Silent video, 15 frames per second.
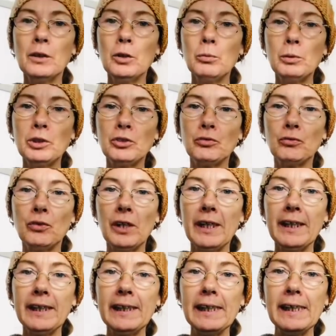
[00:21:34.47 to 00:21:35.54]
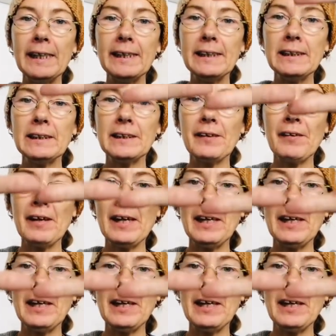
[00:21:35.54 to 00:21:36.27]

which radiate their